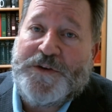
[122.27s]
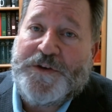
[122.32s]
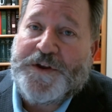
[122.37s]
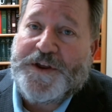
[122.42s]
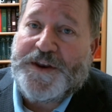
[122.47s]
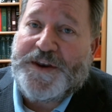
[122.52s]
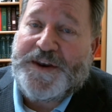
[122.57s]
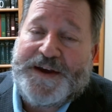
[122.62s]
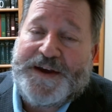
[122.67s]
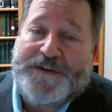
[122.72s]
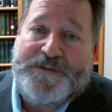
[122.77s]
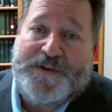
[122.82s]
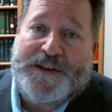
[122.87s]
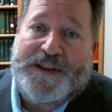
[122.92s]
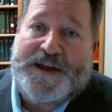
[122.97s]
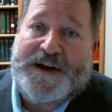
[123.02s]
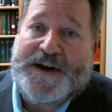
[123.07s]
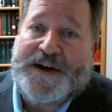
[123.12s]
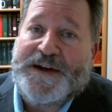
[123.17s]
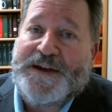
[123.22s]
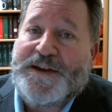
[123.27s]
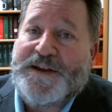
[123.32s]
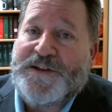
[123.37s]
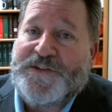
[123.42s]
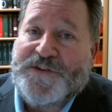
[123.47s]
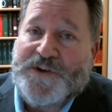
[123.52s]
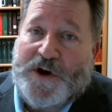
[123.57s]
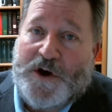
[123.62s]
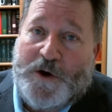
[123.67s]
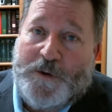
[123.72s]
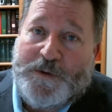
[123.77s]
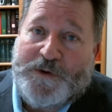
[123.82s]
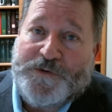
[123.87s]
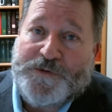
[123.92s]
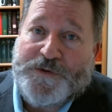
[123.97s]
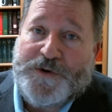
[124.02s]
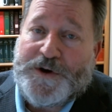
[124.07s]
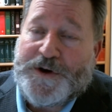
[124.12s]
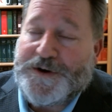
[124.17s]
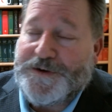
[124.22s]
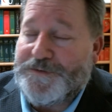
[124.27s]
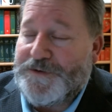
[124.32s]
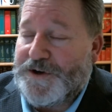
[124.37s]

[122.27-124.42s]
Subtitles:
You never lie. It's always wrong,